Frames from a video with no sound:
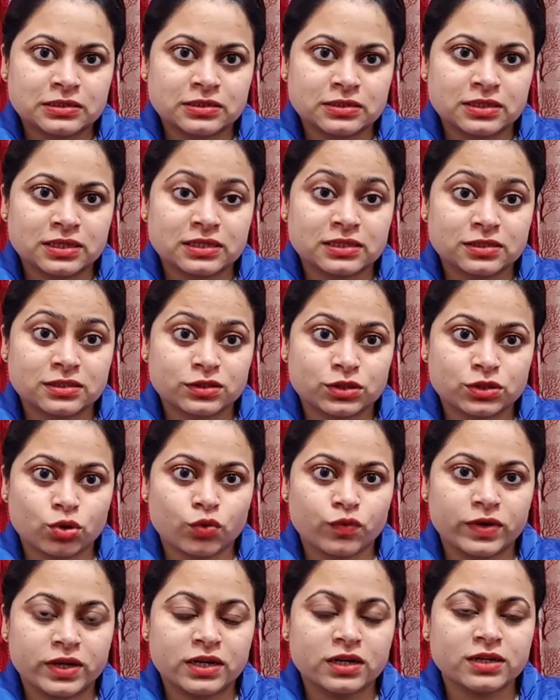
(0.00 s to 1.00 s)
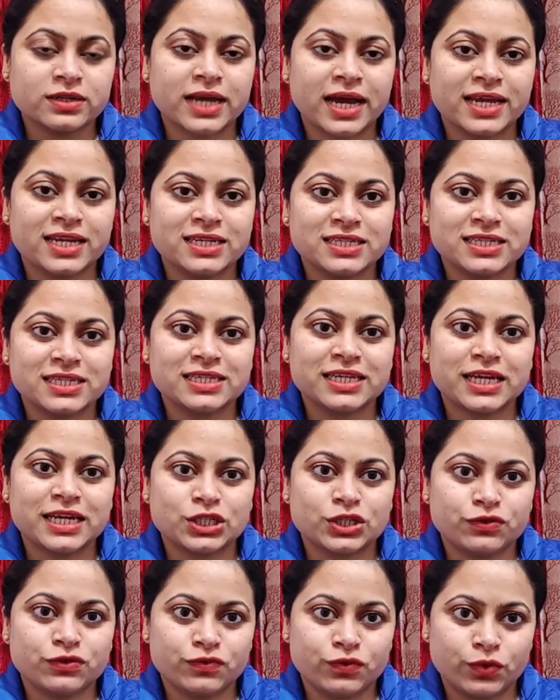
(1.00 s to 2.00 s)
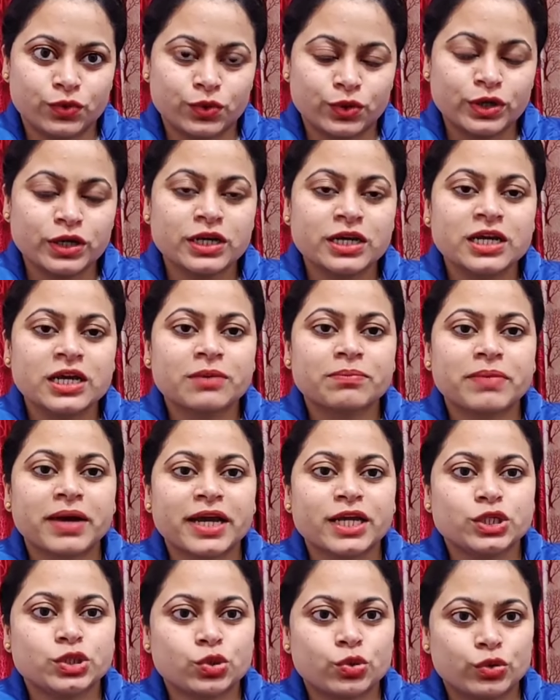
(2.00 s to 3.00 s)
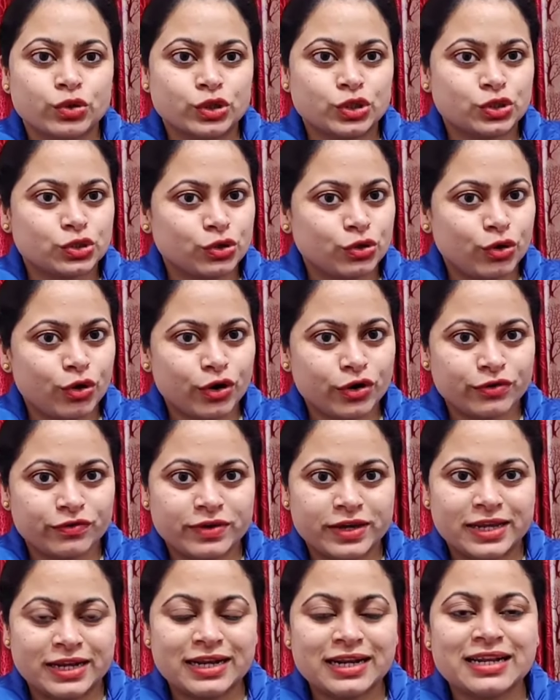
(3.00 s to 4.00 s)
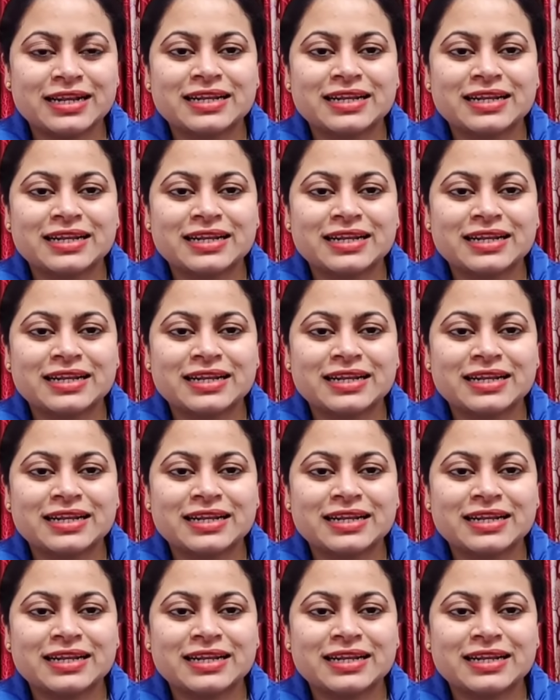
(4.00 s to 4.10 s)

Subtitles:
novel 1984 by George Orwell,